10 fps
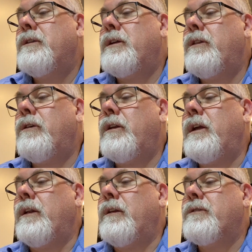
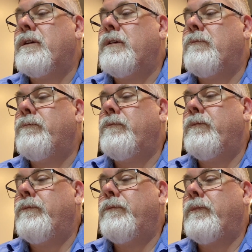T13 is I
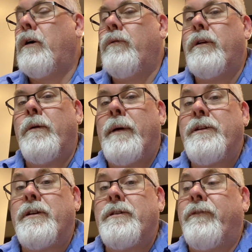would
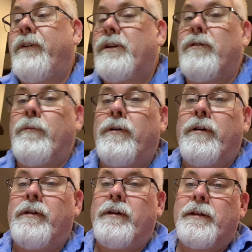imagine is a factory mod.